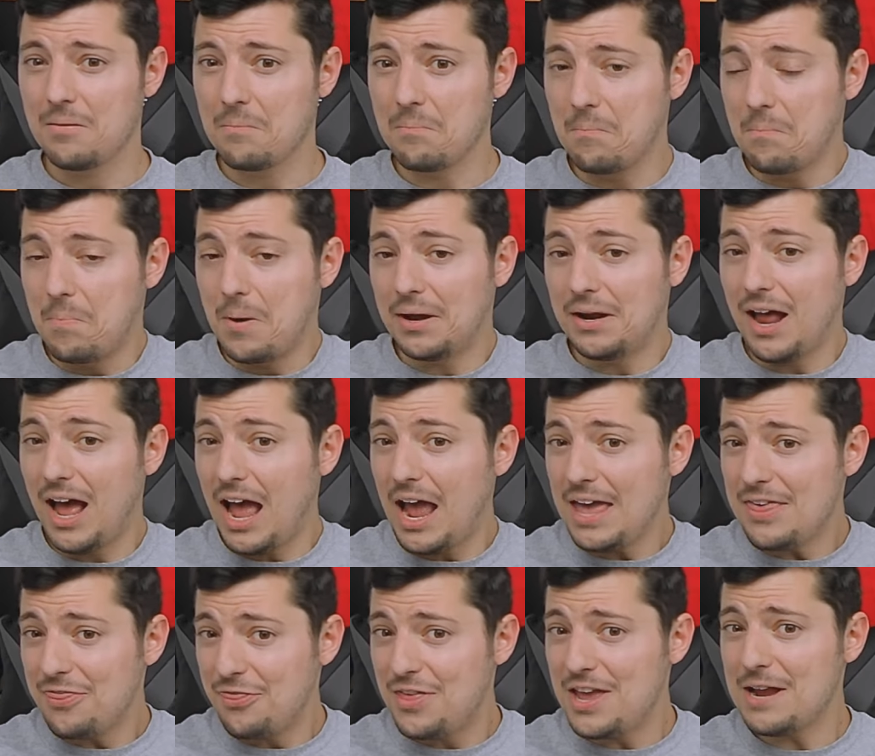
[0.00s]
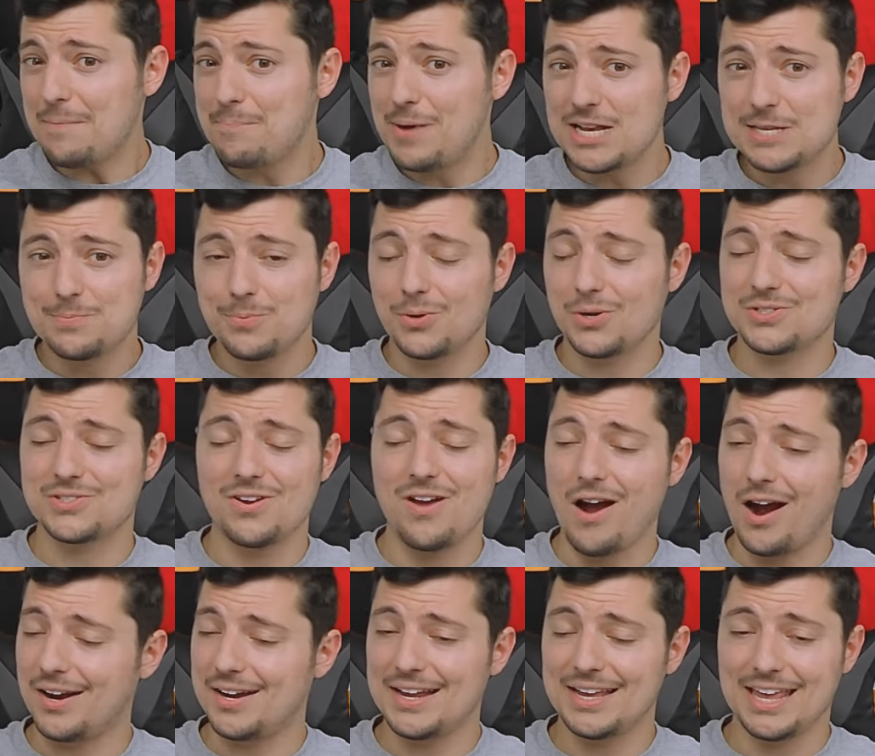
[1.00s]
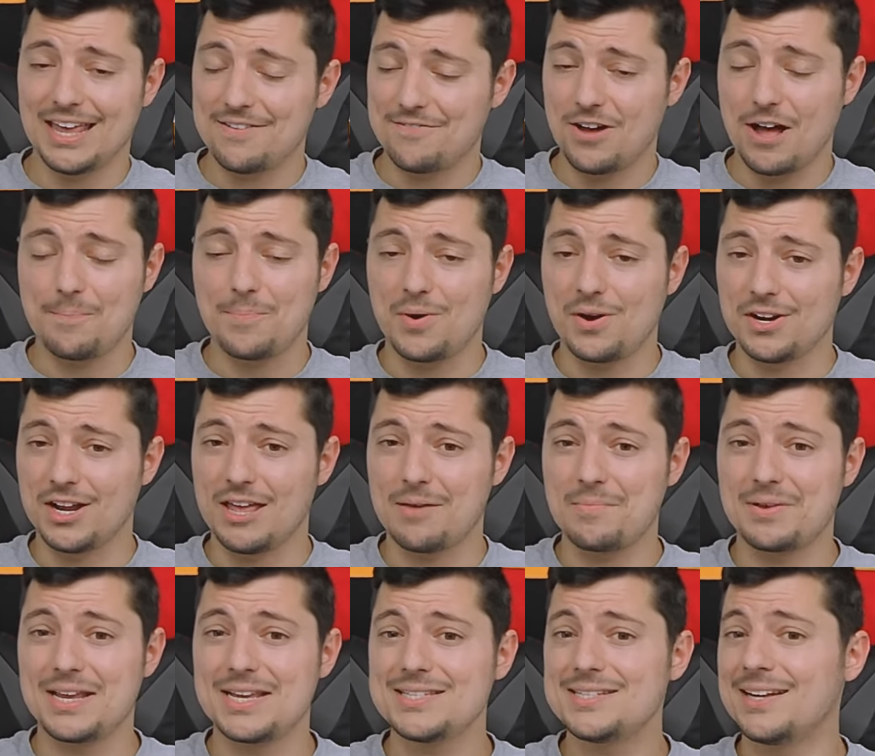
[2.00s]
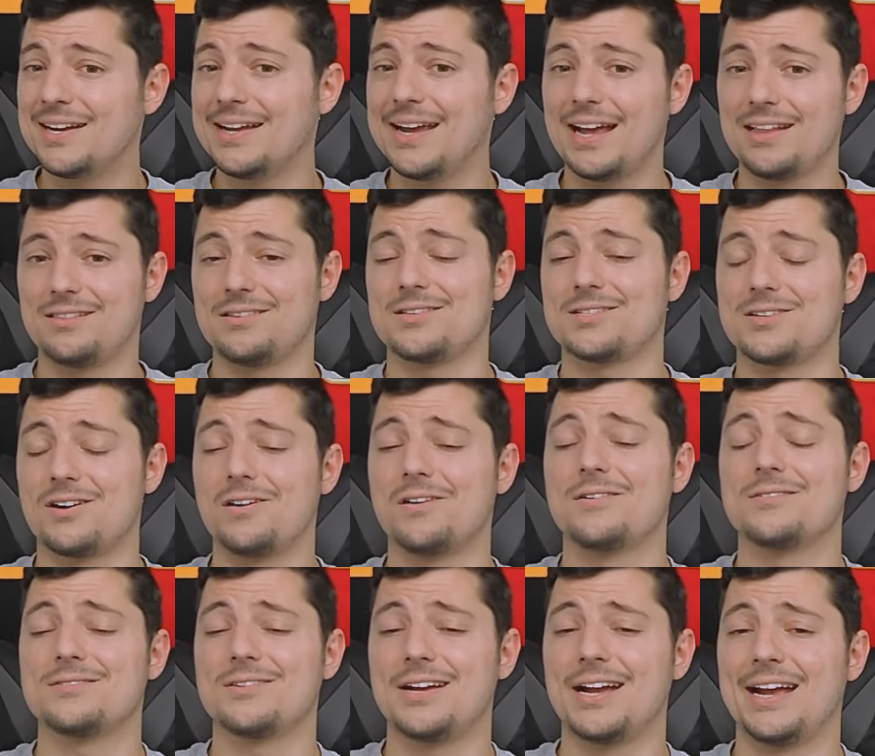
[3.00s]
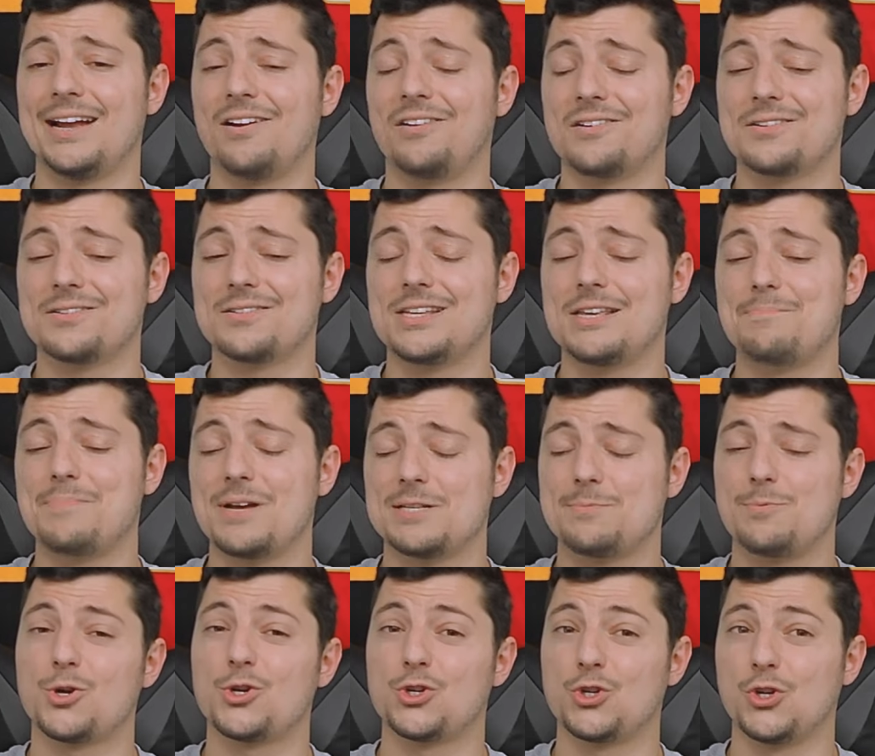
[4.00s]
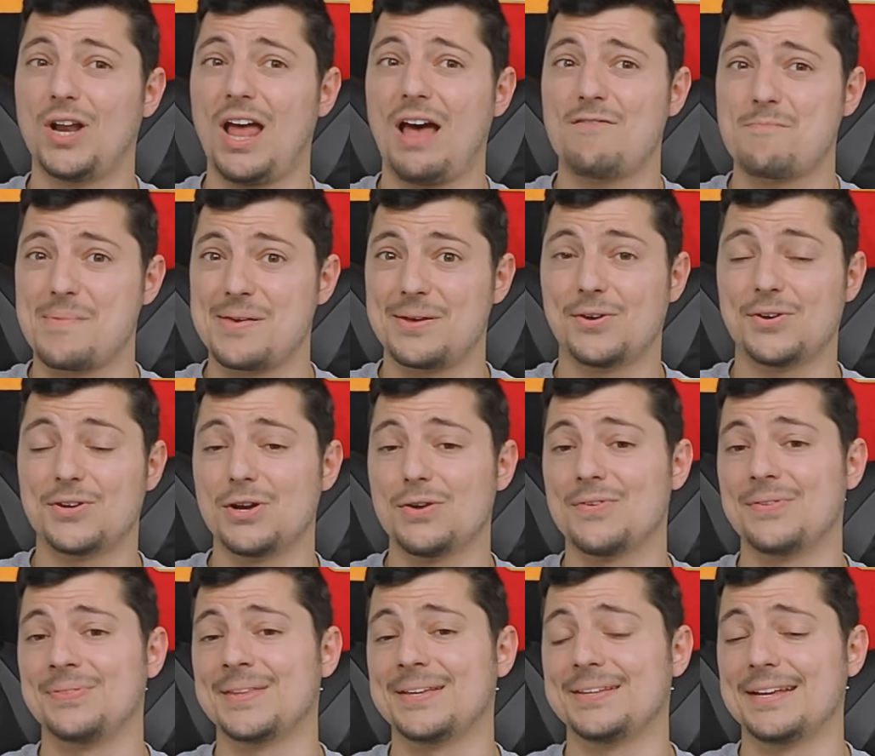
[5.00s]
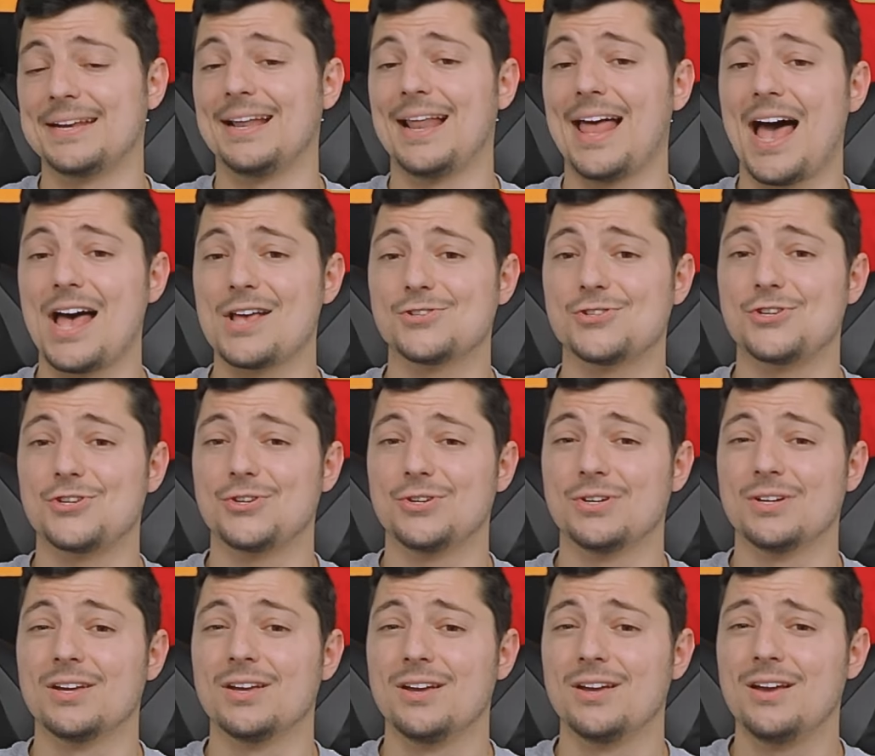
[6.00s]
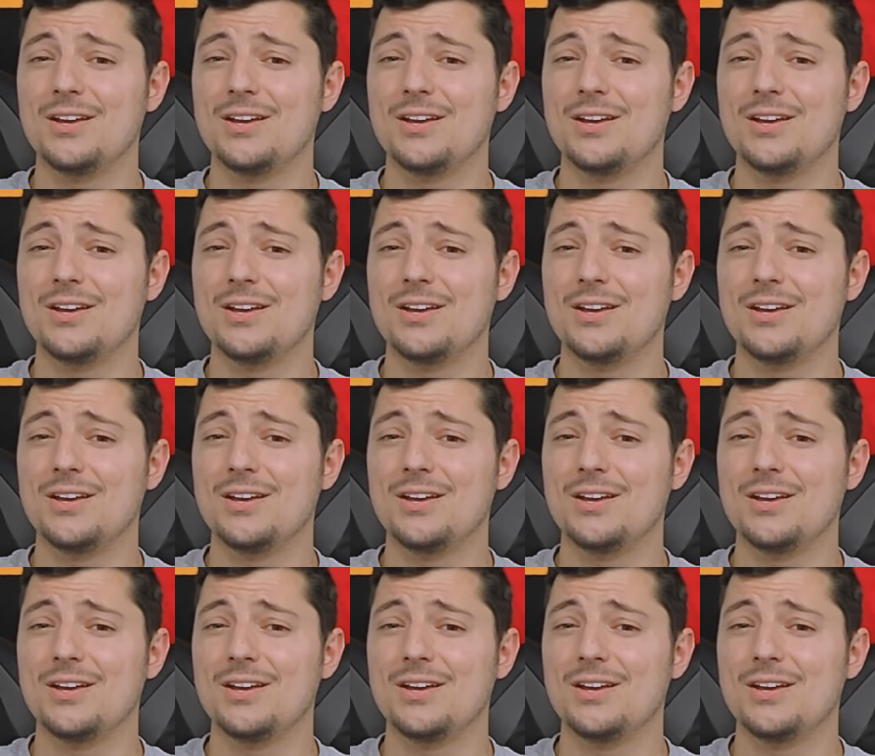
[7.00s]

But I think Pittsburgh's not going to give up on him, and he's going to get the starts. And honestly, Pittsburgh should have a better year than they did last year.